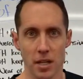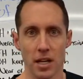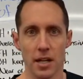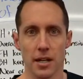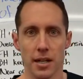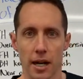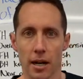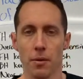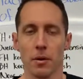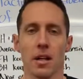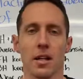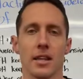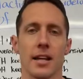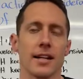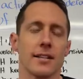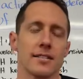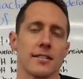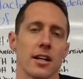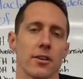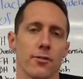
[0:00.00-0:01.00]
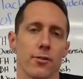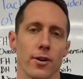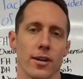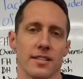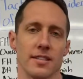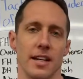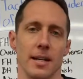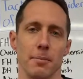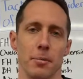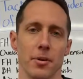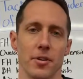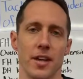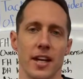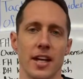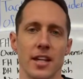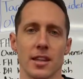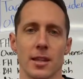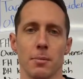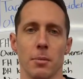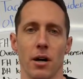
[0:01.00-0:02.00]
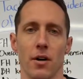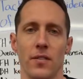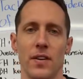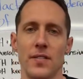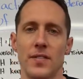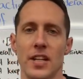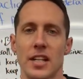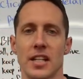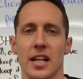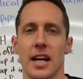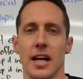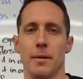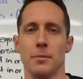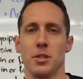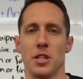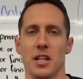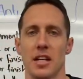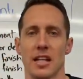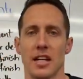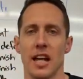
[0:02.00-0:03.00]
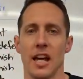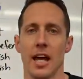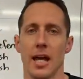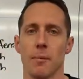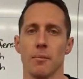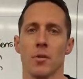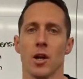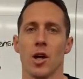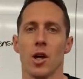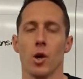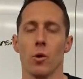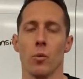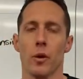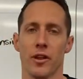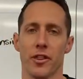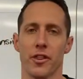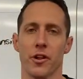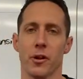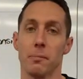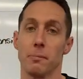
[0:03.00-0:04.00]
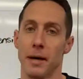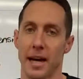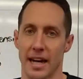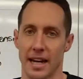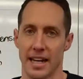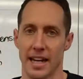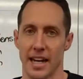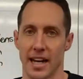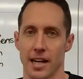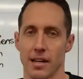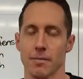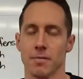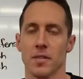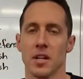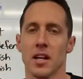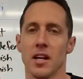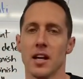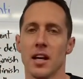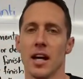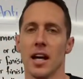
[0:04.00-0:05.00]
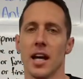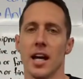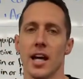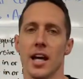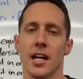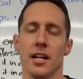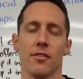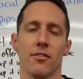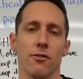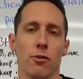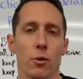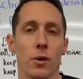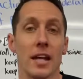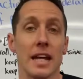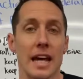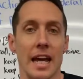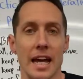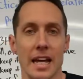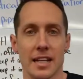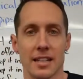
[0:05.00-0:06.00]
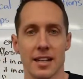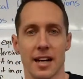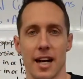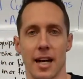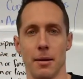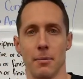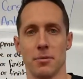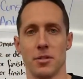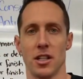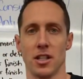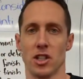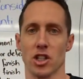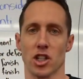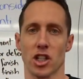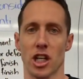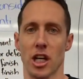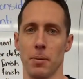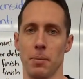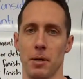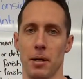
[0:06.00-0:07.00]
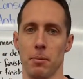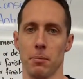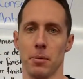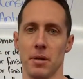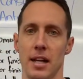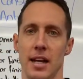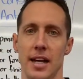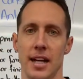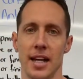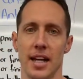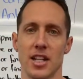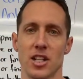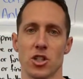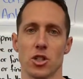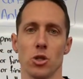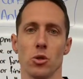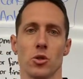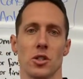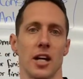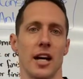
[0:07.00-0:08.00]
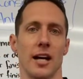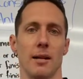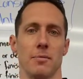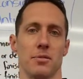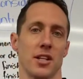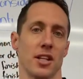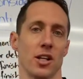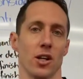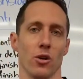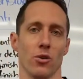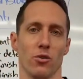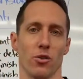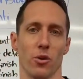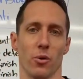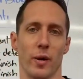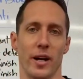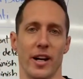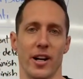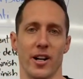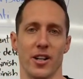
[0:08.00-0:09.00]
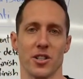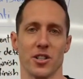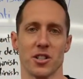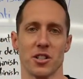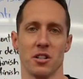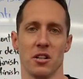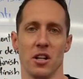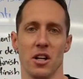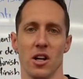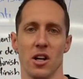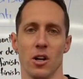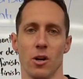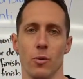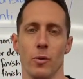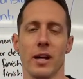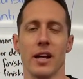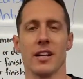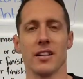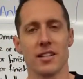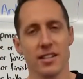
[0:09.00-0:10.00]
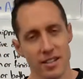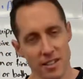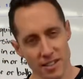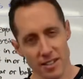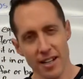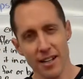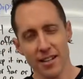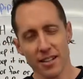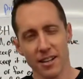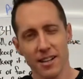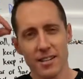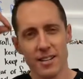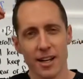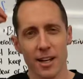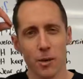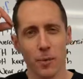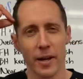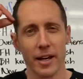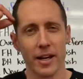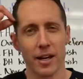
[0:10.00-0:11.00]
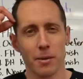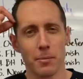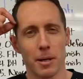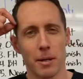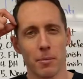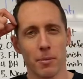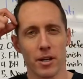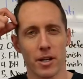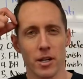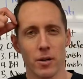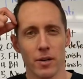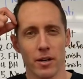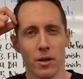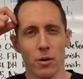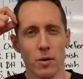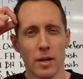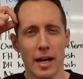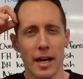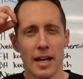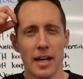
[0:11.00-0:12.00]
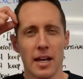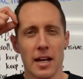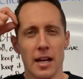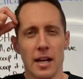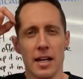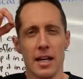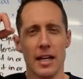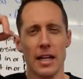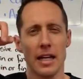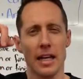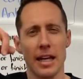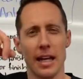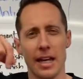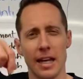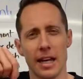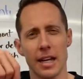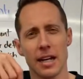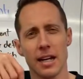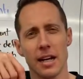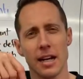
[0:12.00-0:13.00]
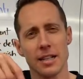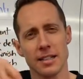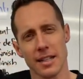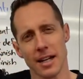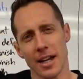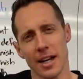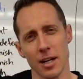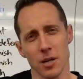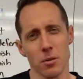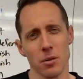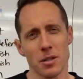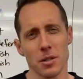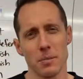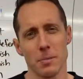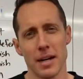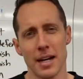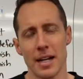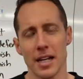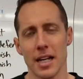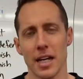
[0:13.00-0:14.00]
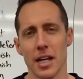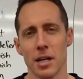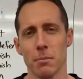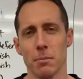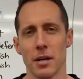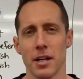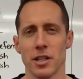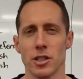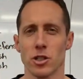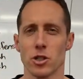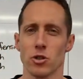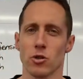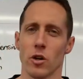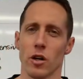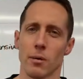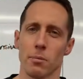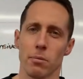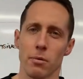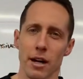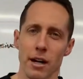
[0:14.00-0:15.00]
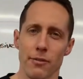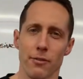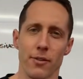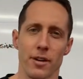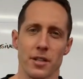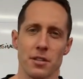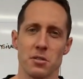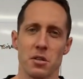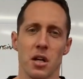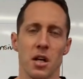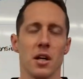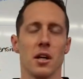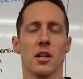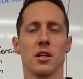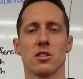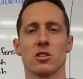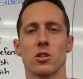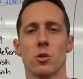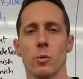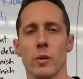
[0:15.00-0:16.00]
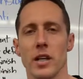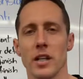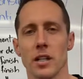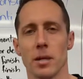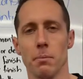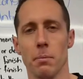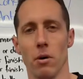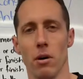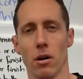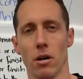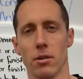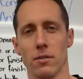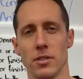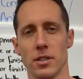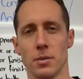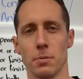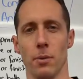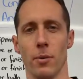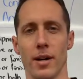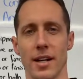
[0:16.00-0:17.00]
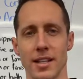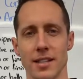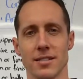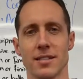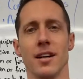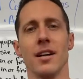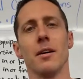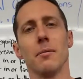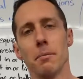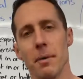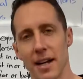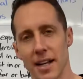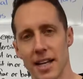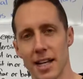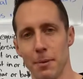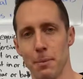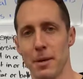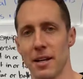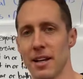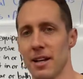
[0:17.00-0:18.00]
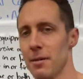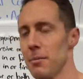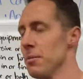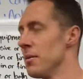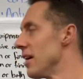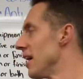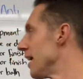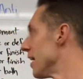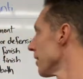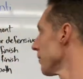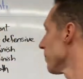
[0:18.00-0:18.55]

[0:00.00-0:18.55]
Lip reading: Now, let's say for example, they hit the ball 50 times in a game with their backhand and 48 times they just keep it in play and 2 times they go for winners. We can tuck that away in our memory going, okay, he can attack with the backhand, but his strong preference is to win the bulk of his points by keeping it in play.